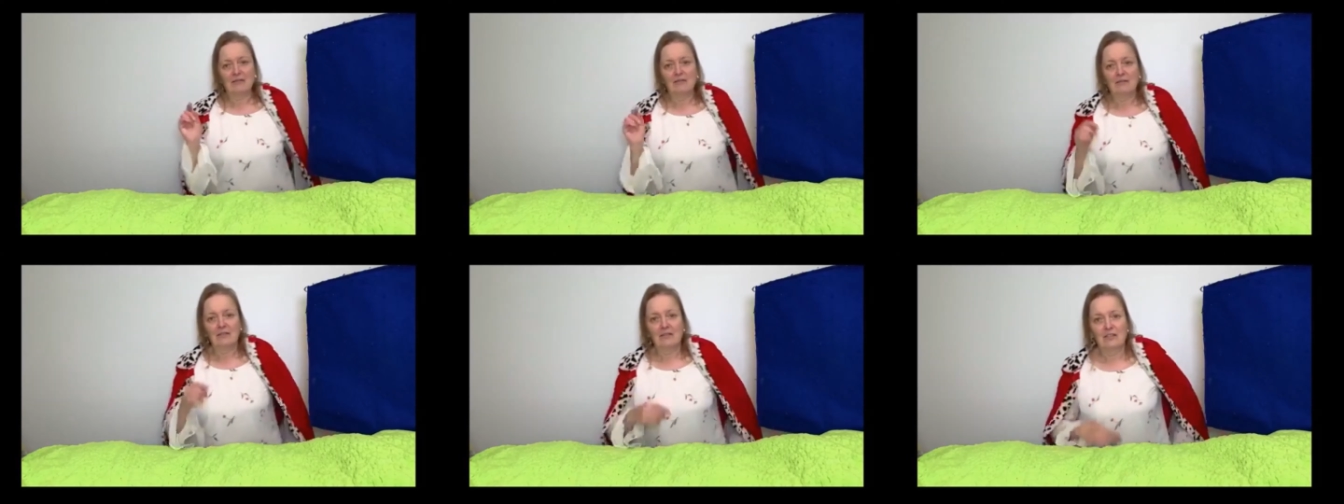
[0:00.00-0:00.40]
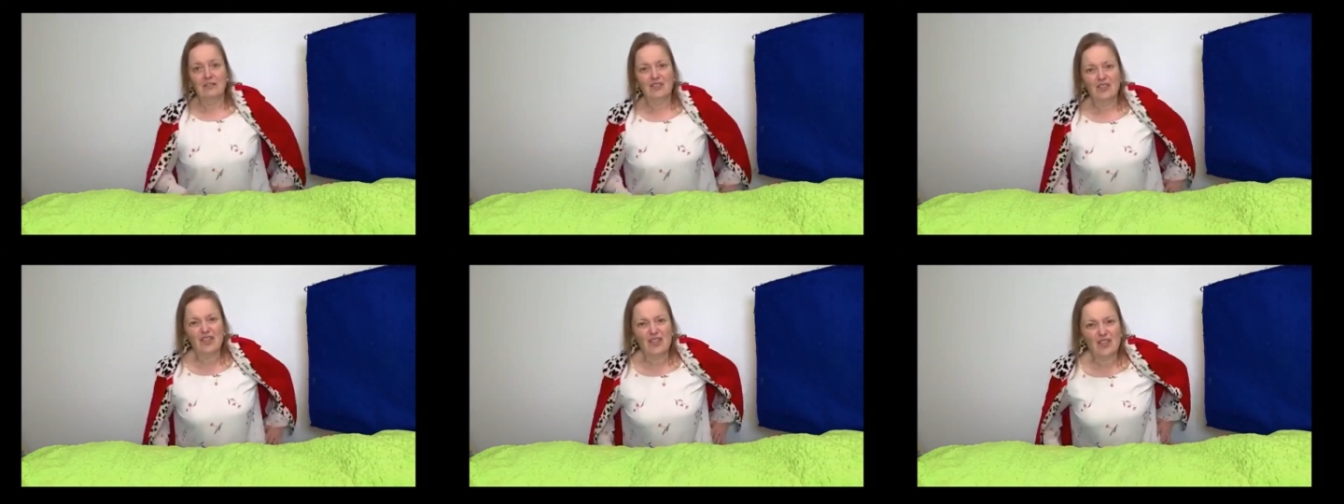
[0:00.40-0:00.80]

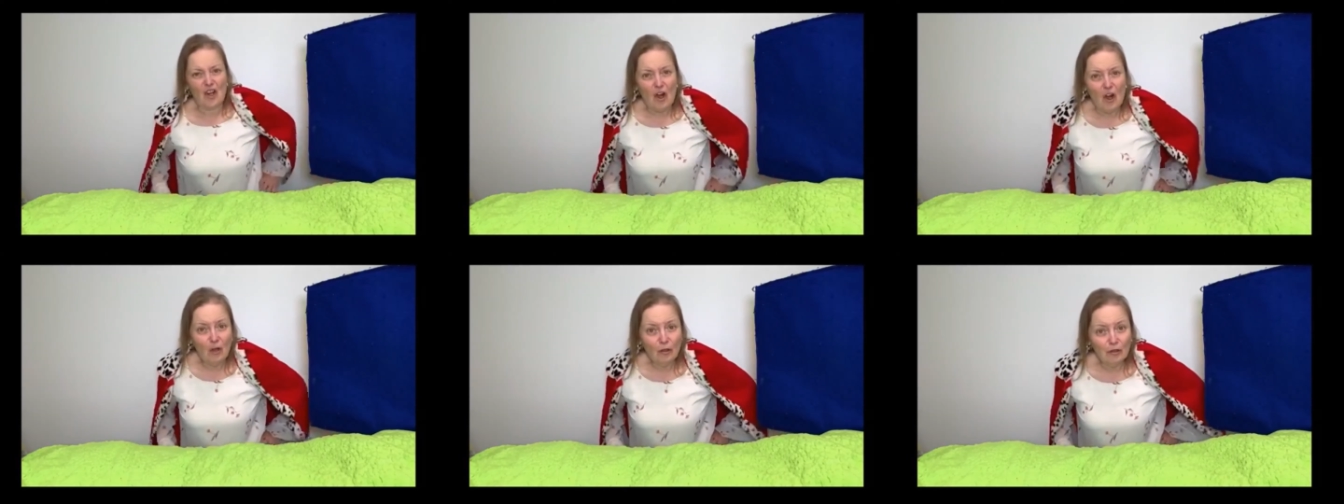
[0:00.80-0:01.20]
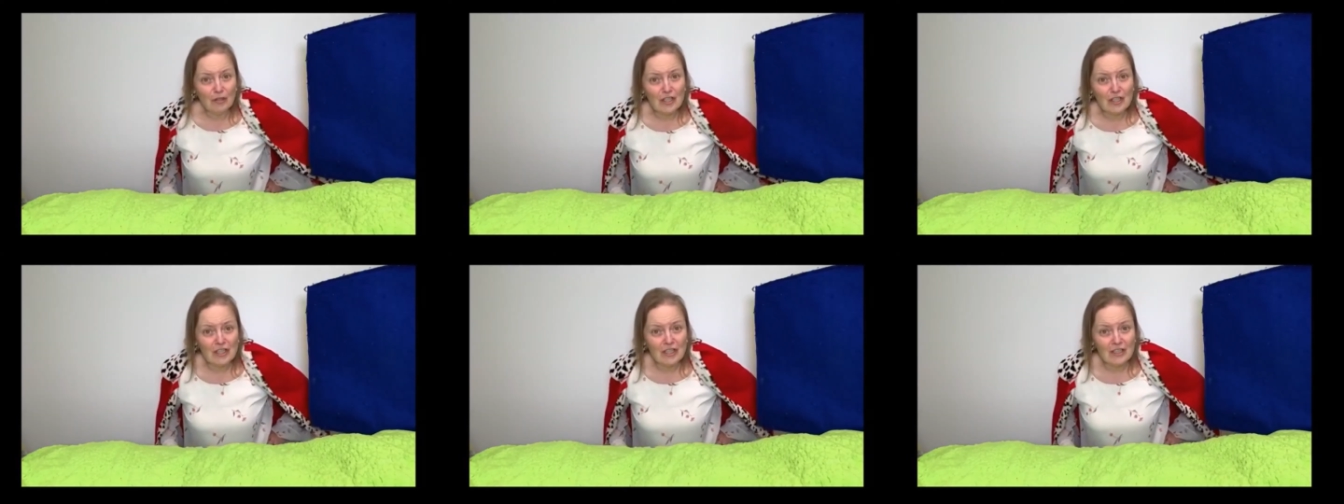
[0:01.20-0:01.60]

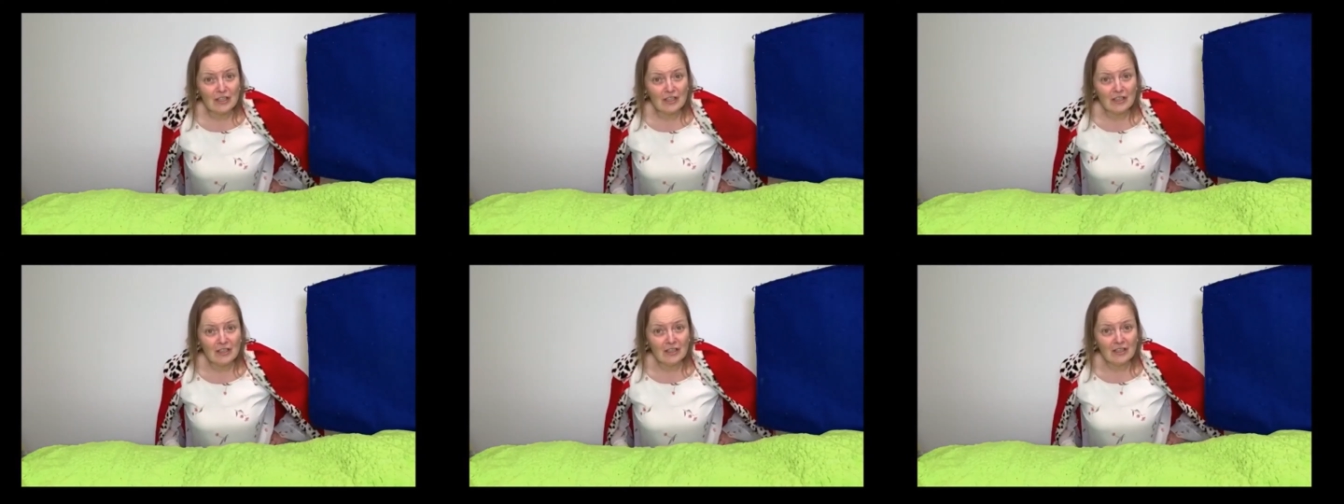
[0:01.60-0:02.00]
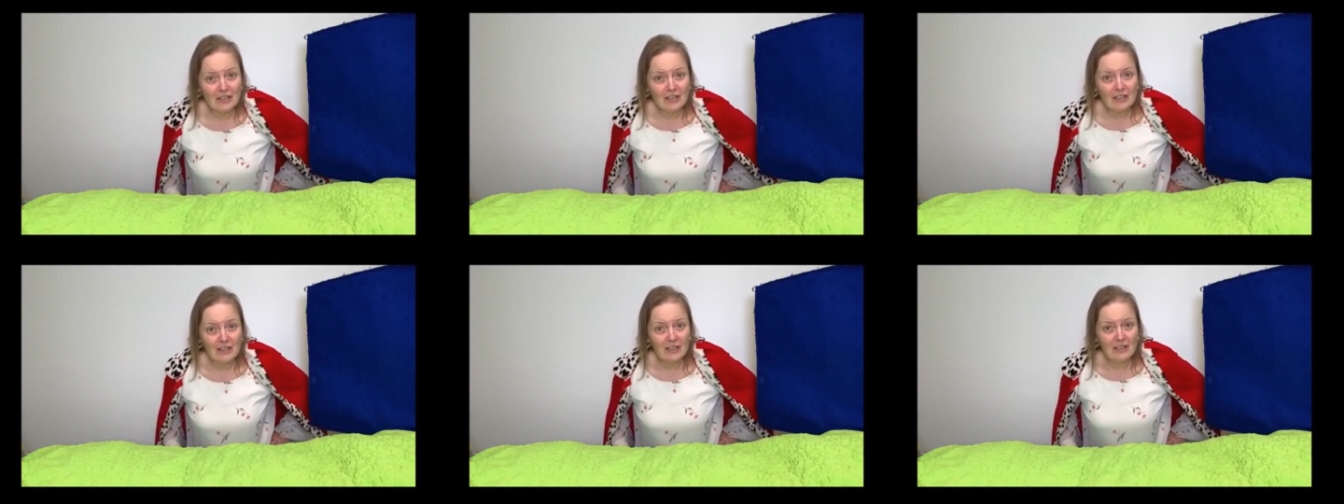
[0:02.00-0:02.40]
salt?
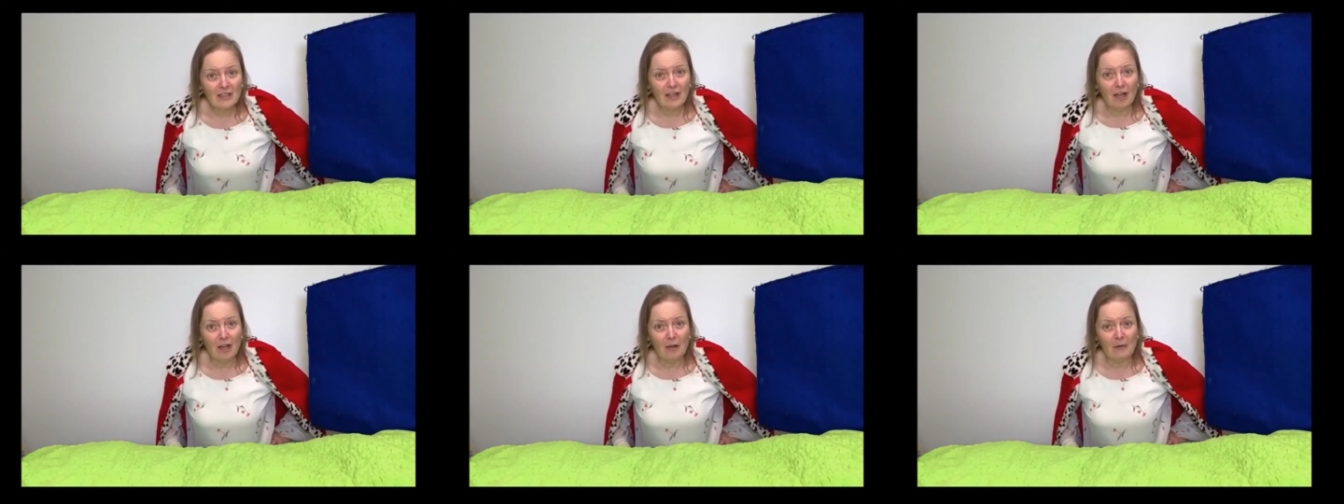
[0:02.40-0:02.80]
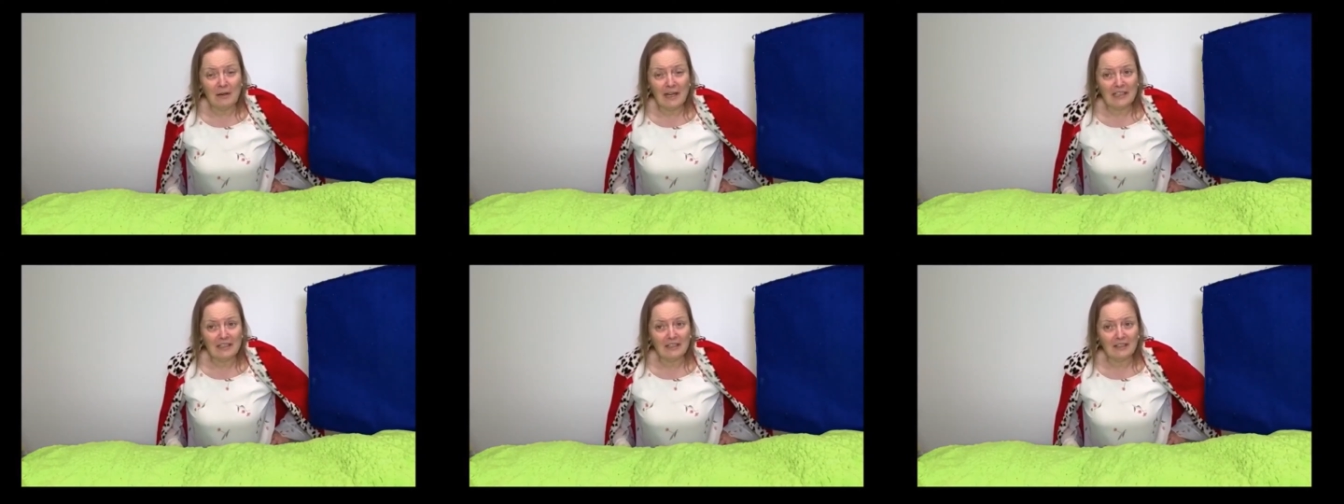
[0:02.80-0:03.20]
Oh, my
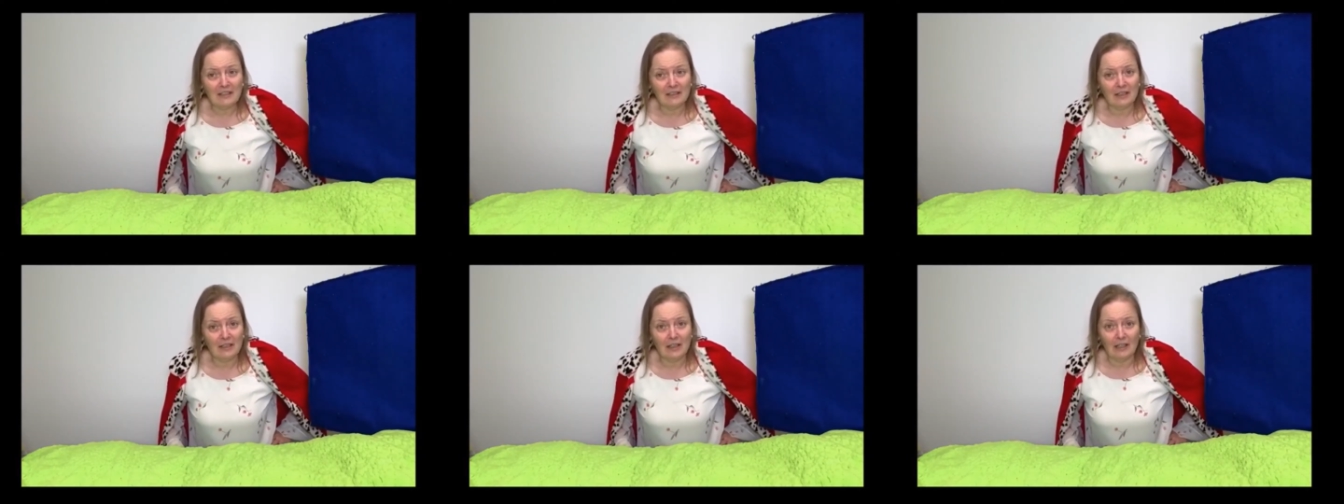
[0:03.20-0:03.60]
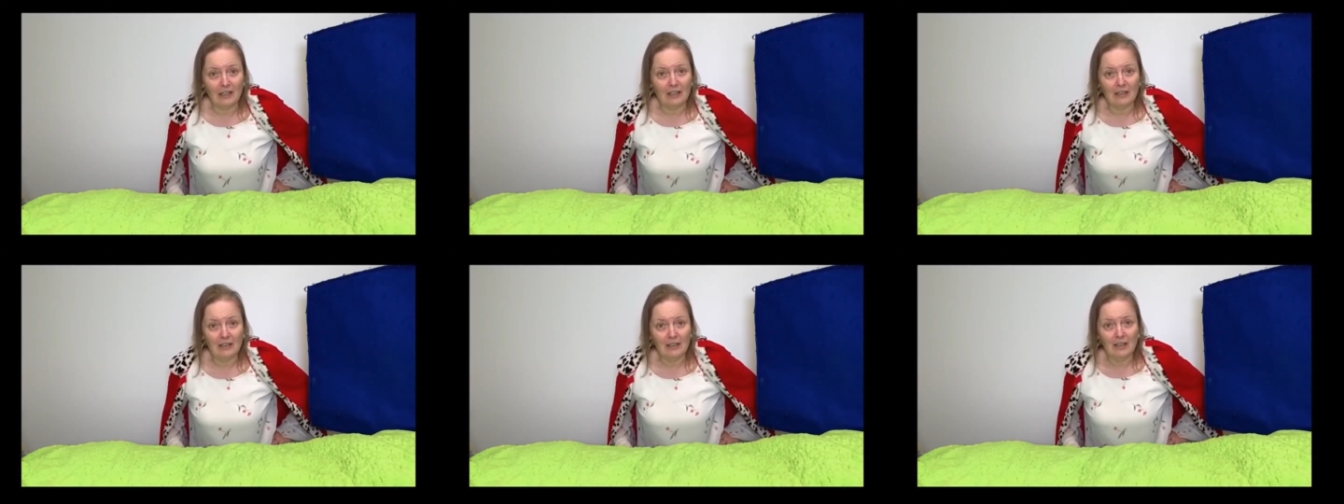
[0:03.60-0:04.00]
dear girl,
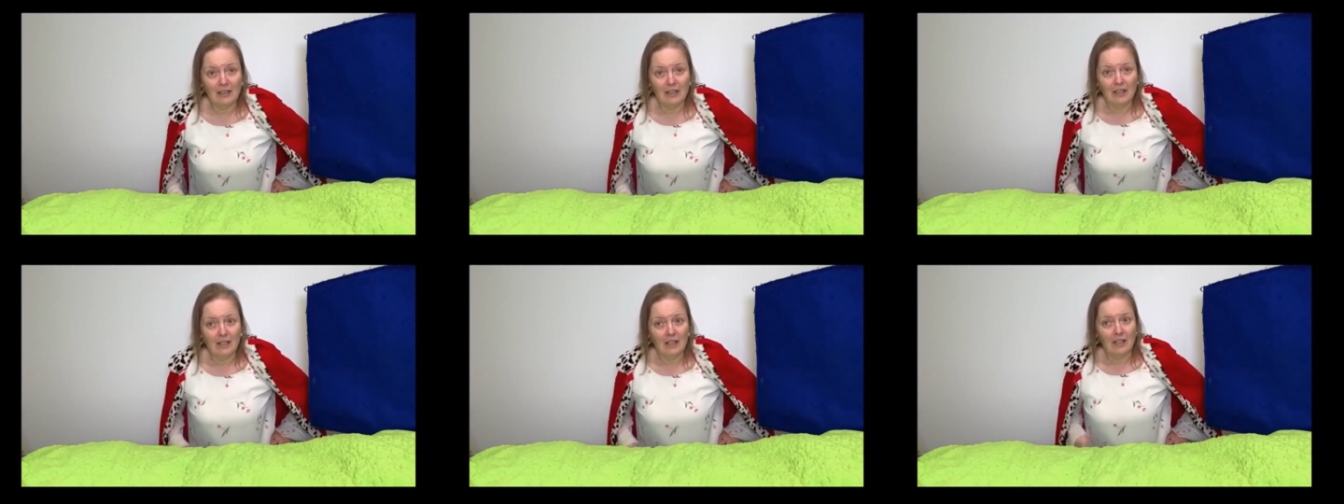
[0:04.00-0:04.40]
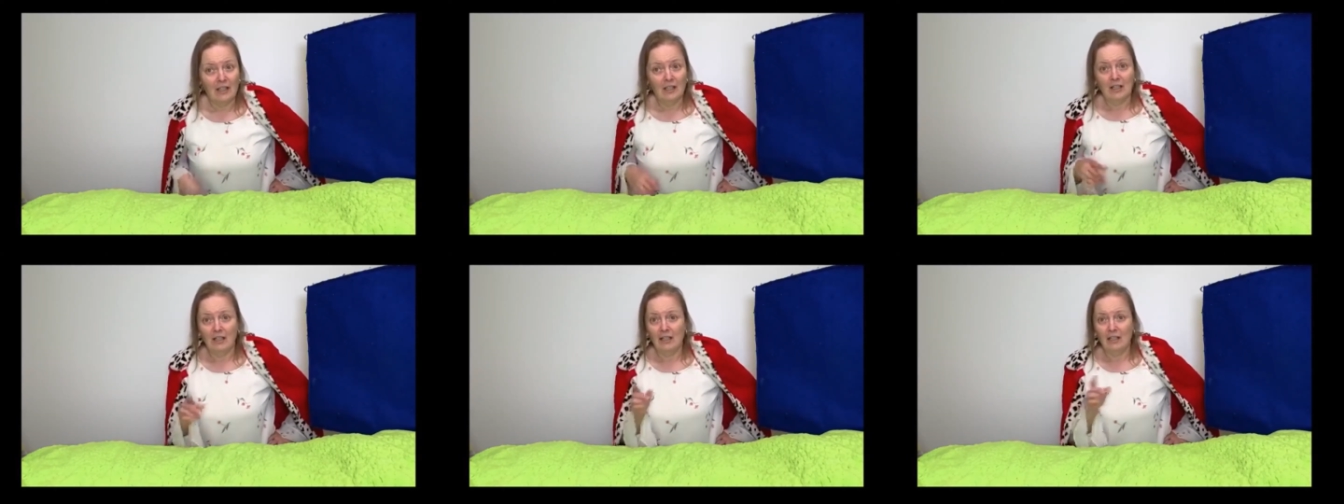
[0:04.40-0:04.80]

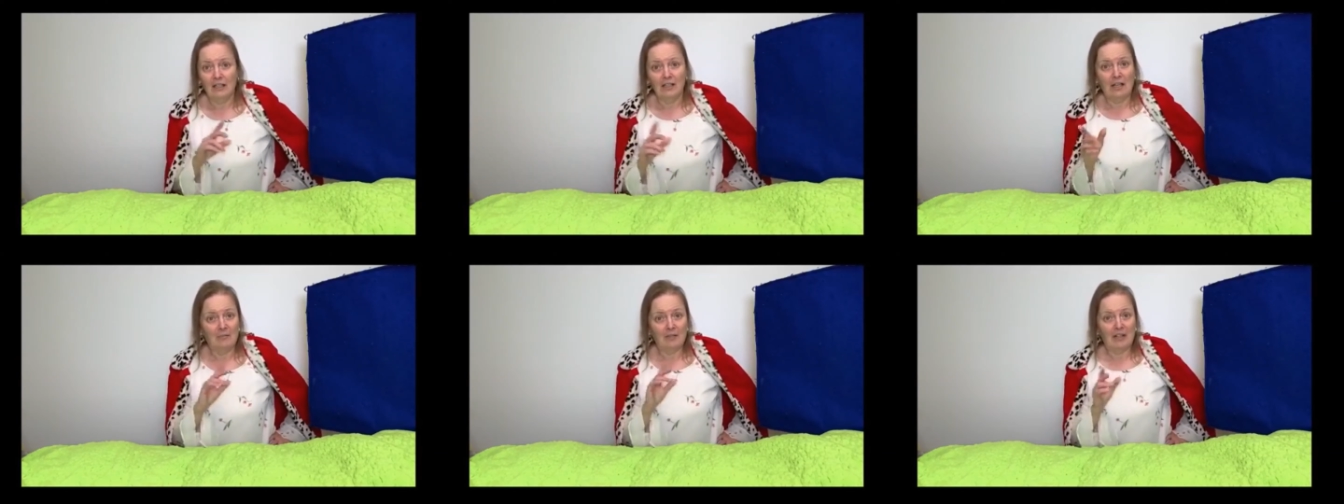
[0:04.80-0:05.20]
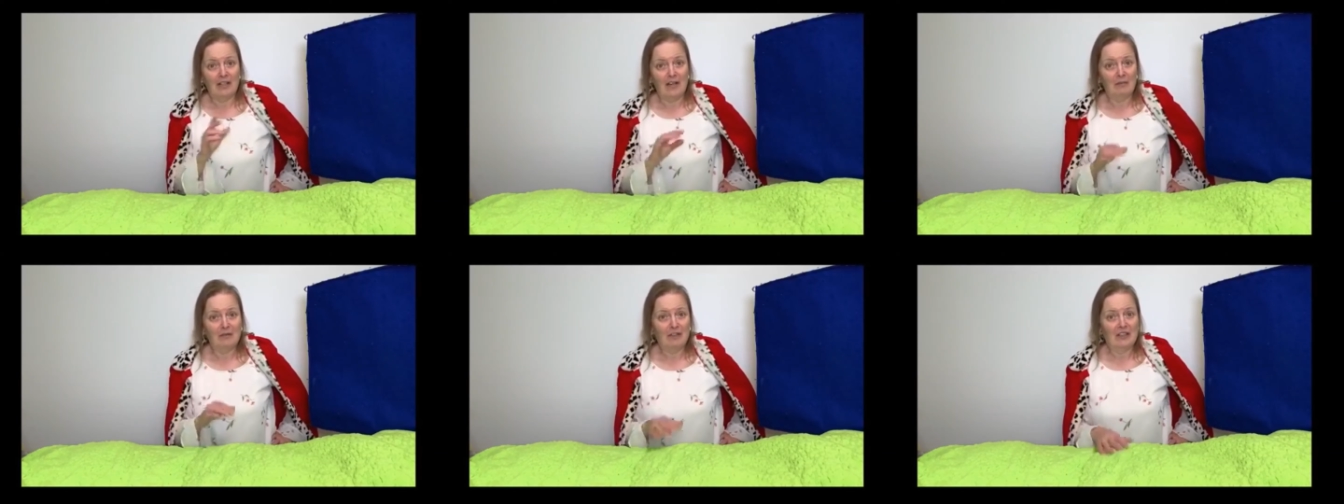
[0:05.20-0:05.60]
I'm not happy
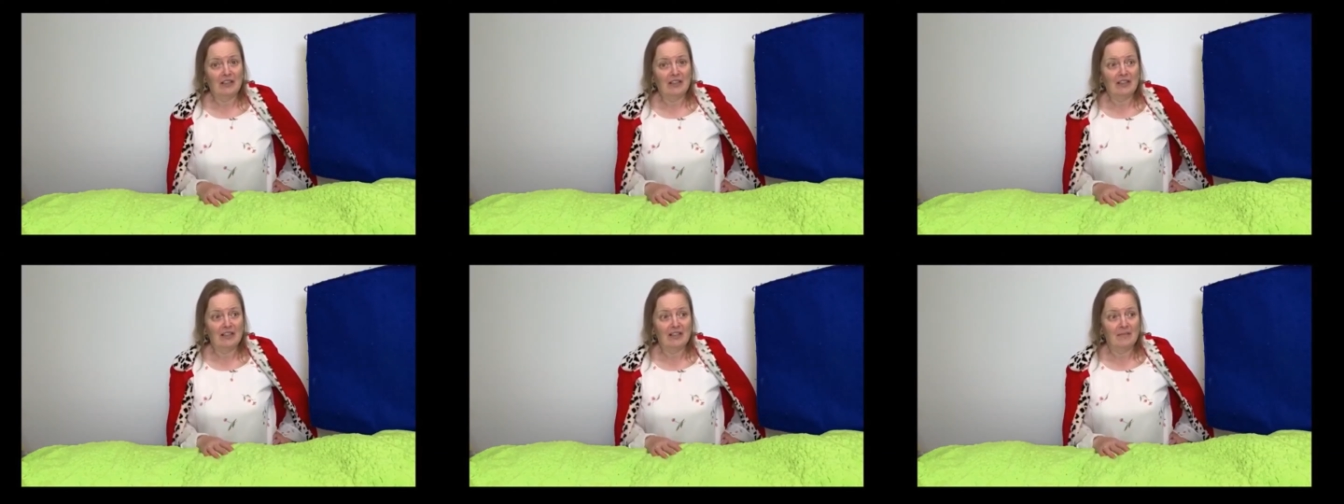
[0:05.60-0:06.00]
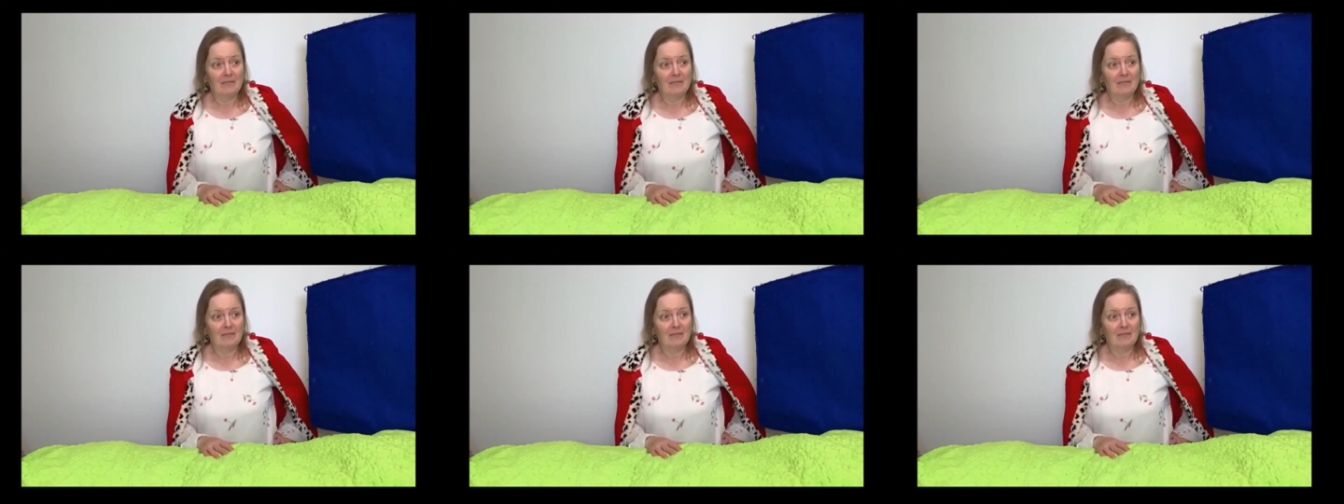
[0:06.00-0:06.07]
with this.